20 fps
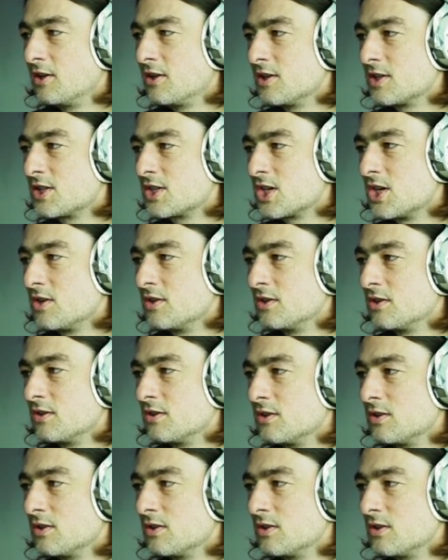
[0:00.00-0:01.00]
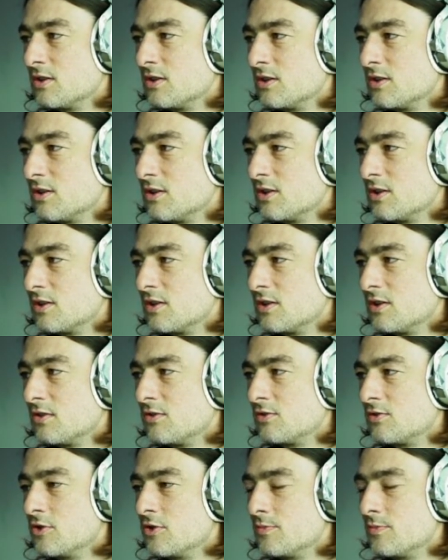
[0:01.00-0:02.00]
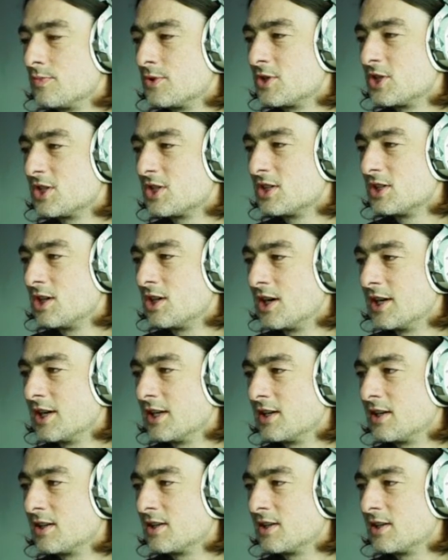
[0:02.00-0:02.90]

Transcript: certain groups like